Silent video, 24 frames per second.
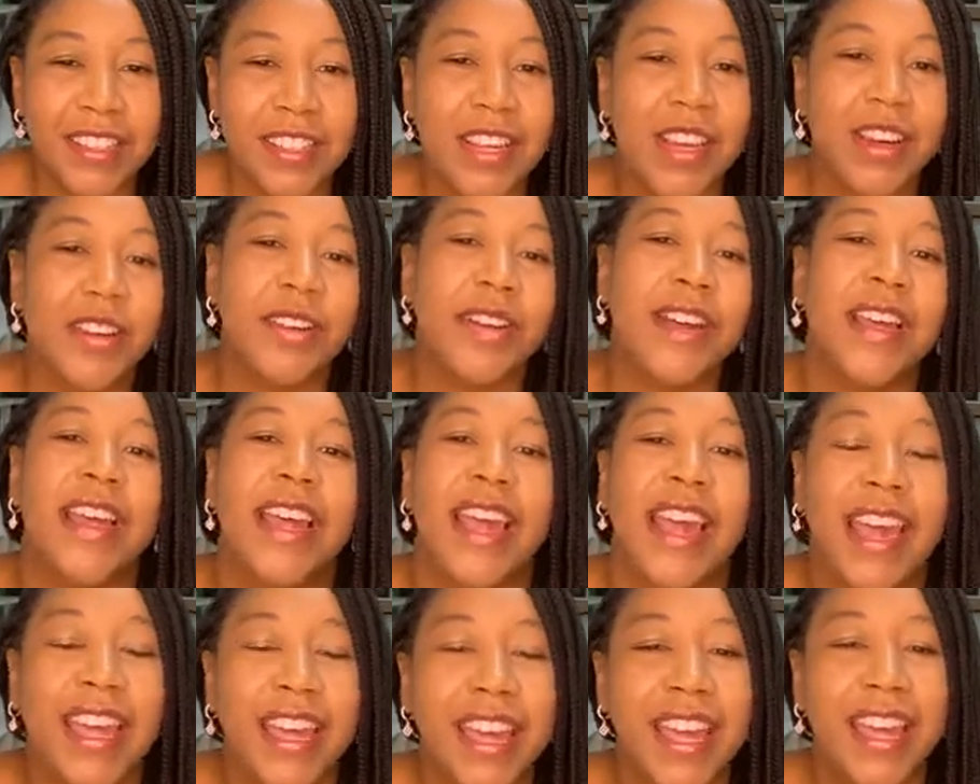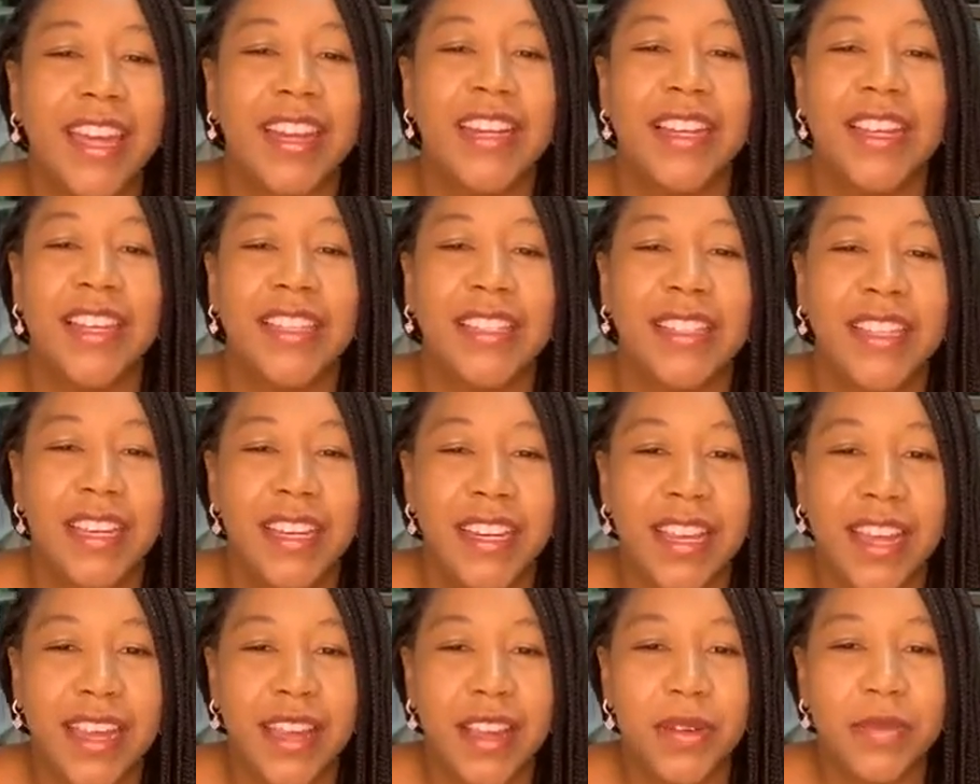So again,
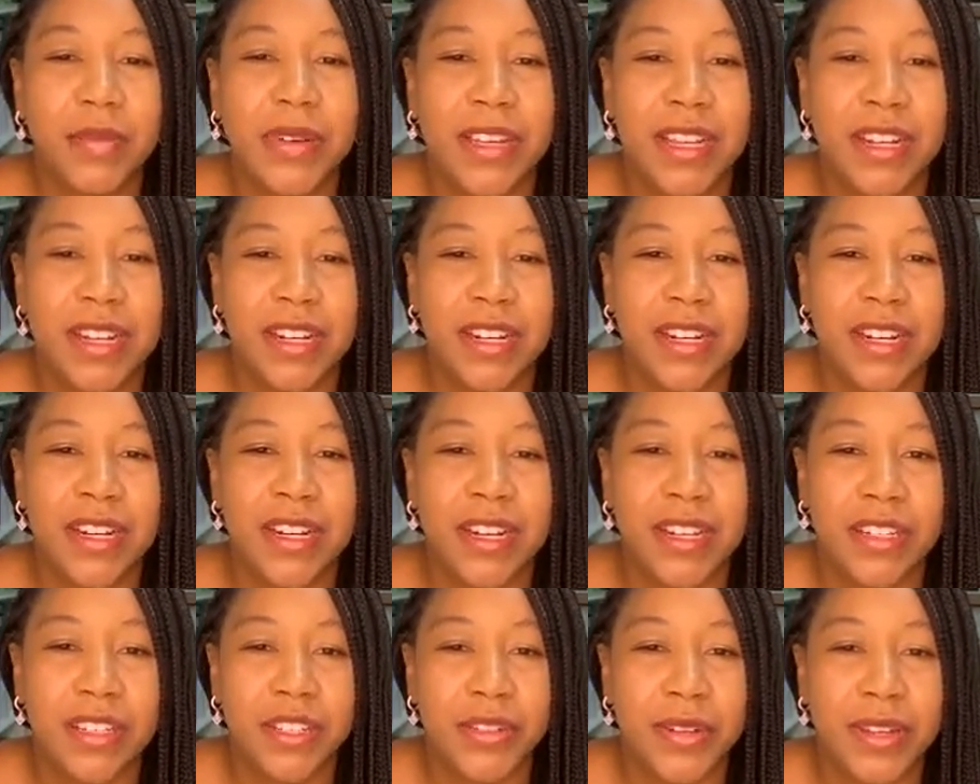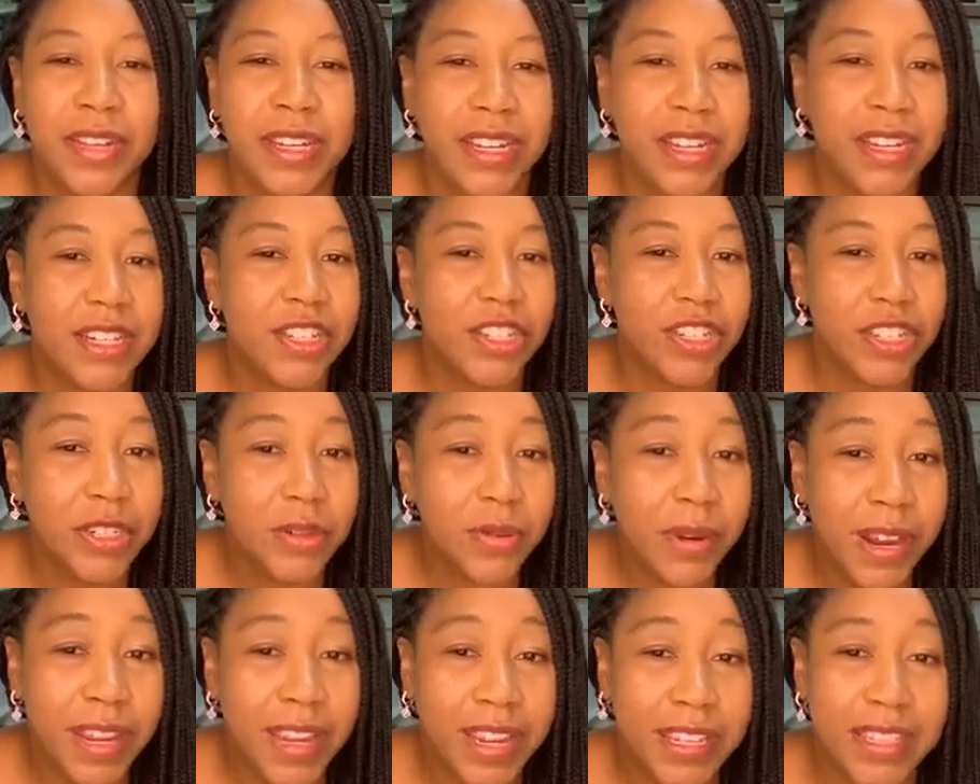today we are doing a
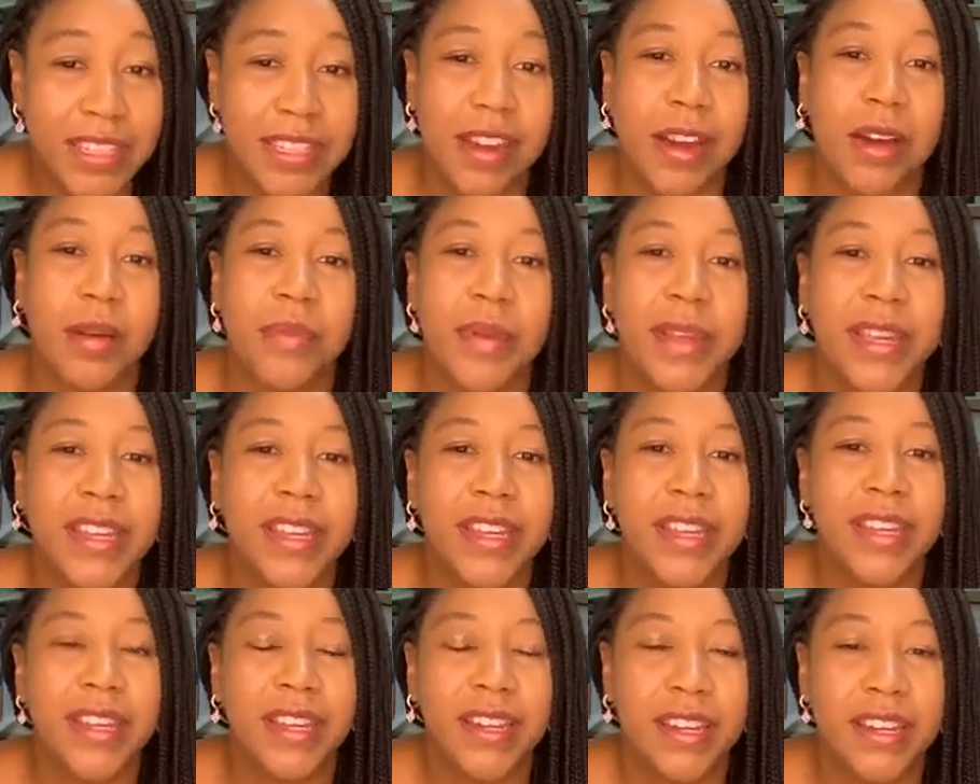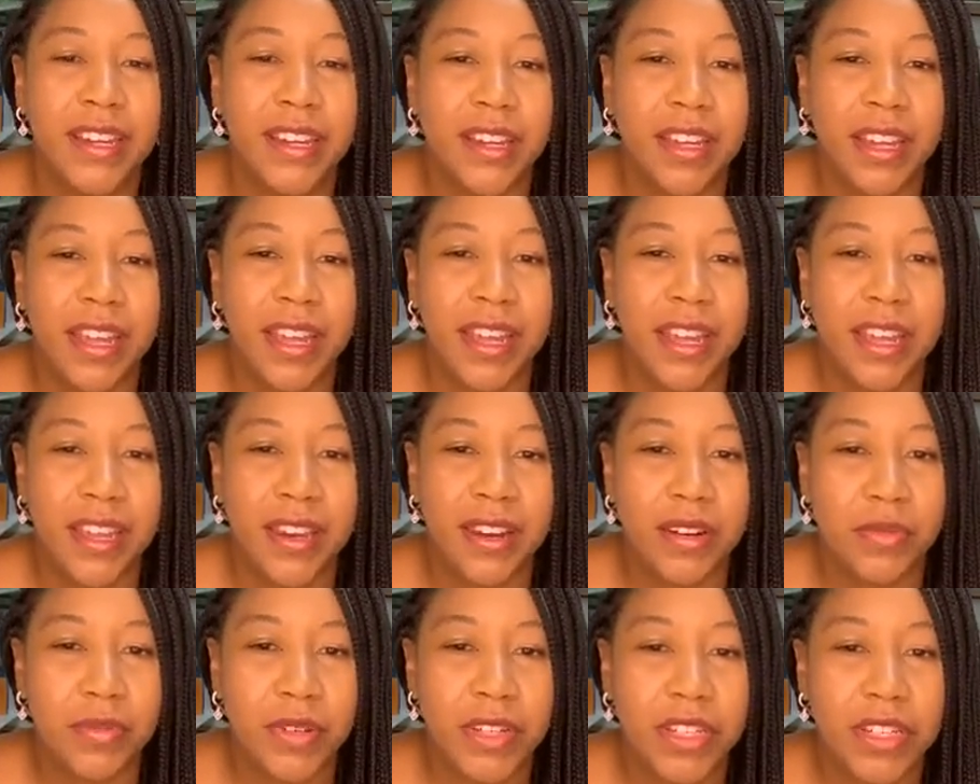GYN topic,
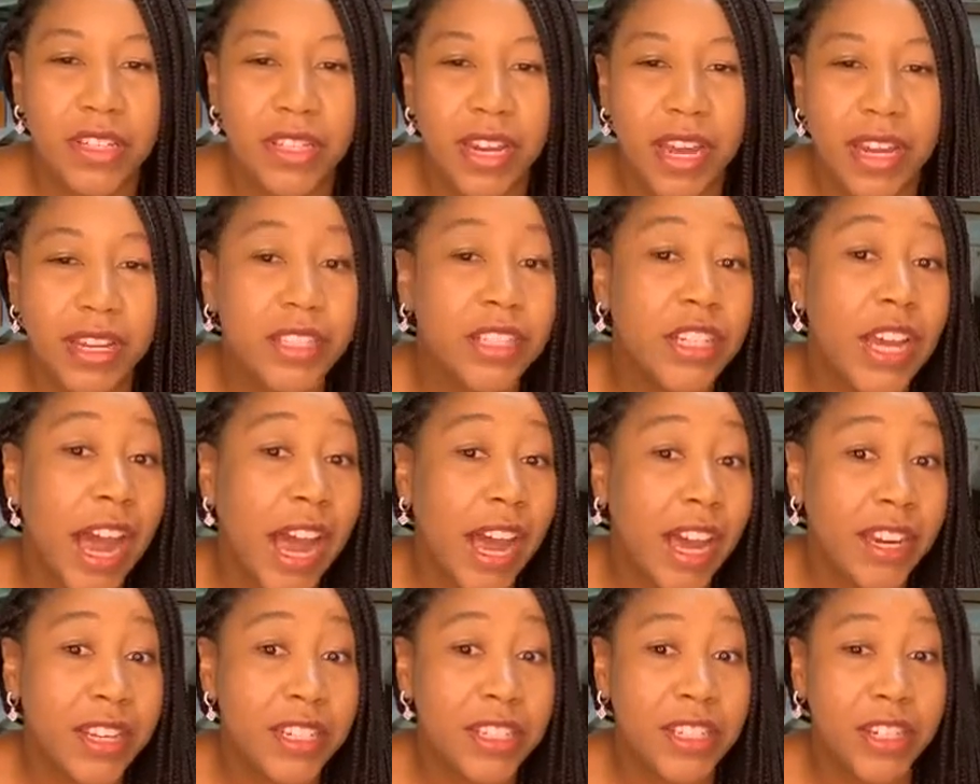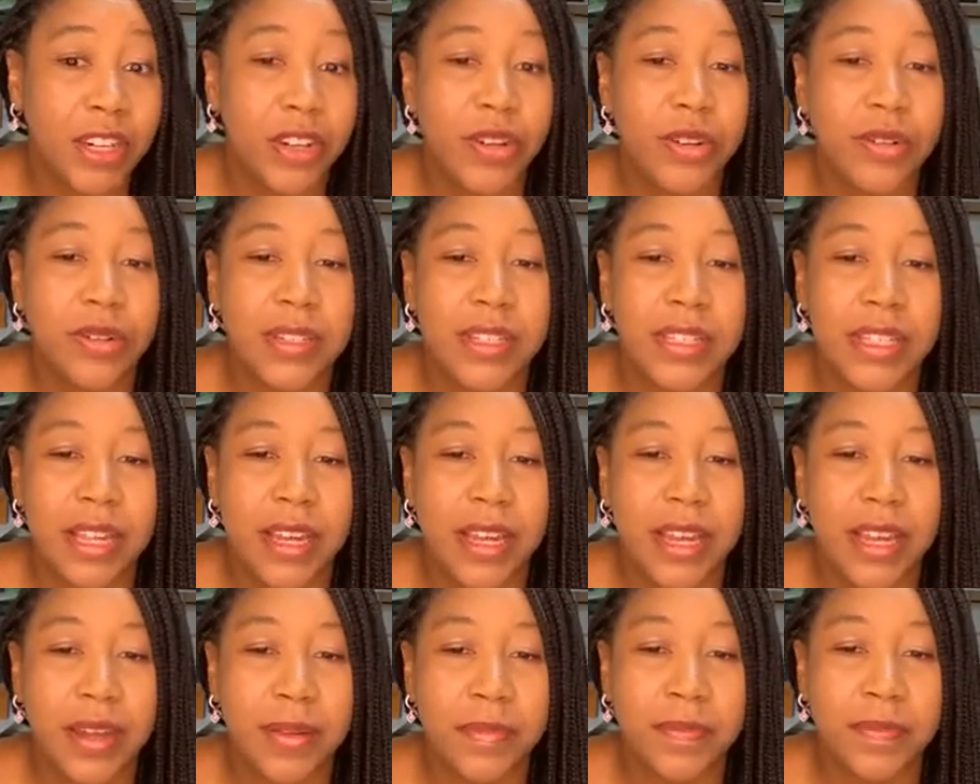and I chose
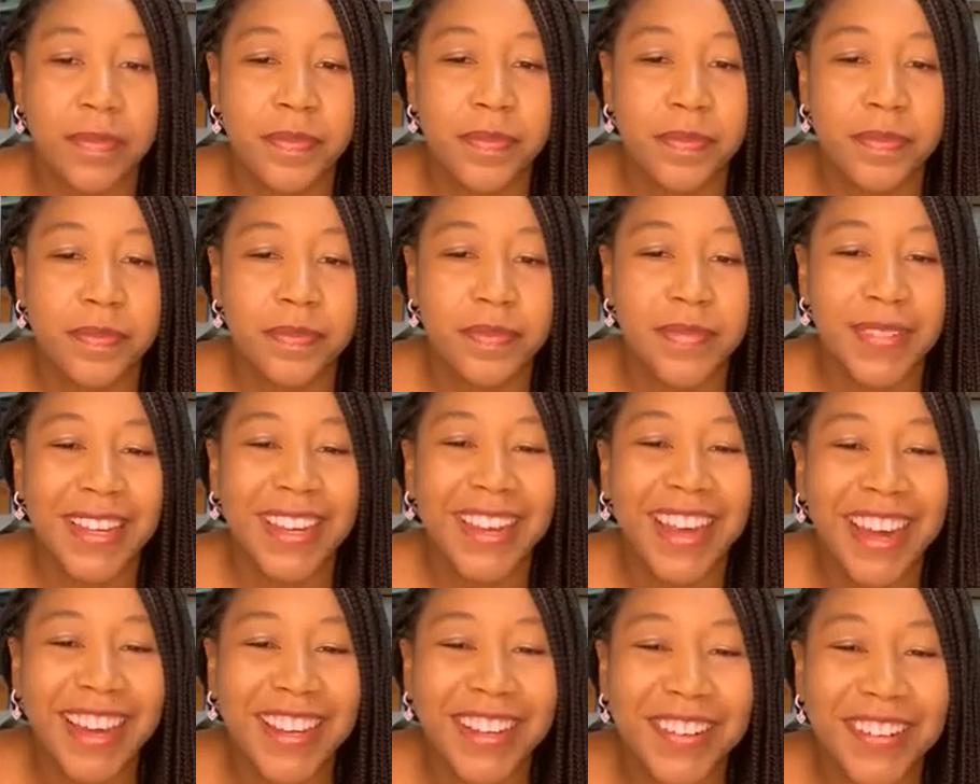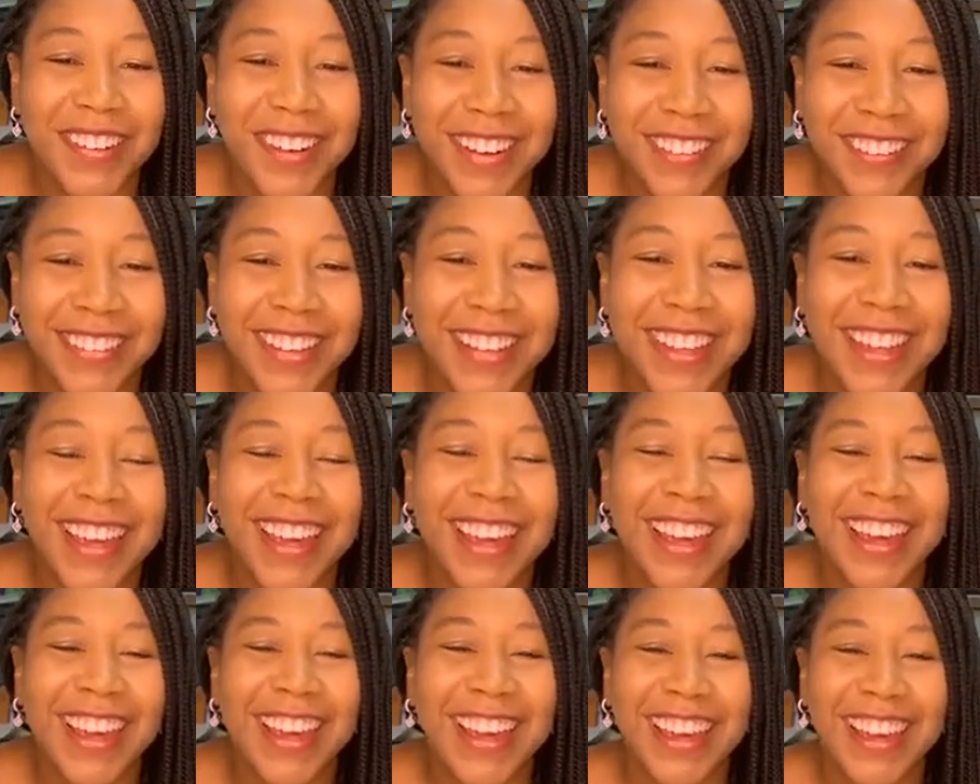hi Kwame,
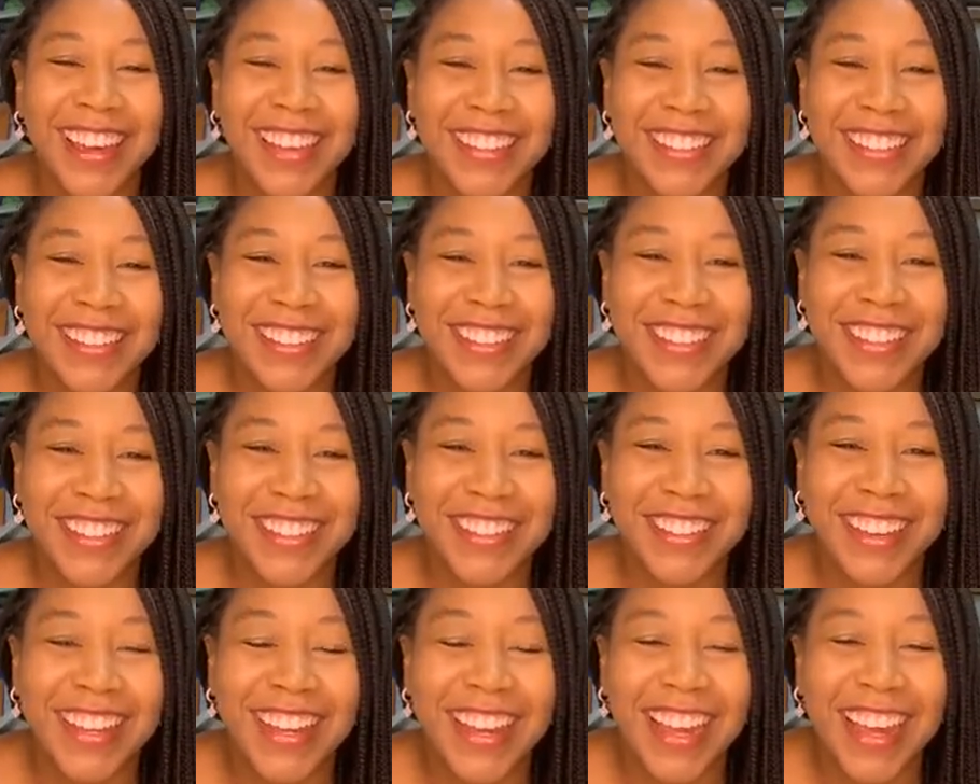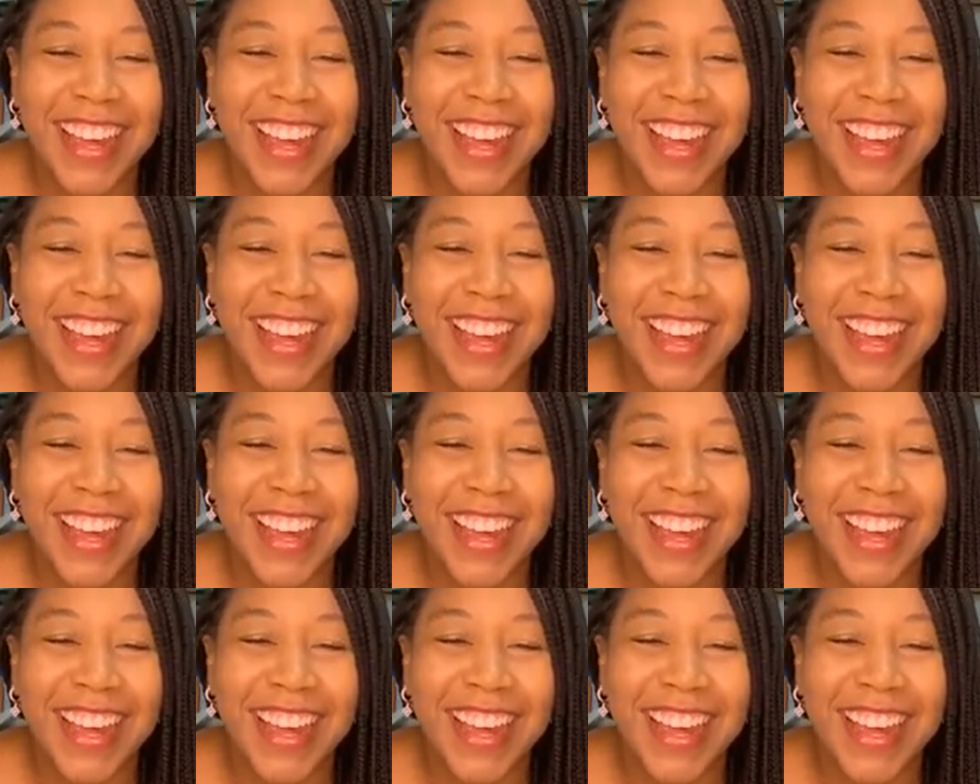I see you.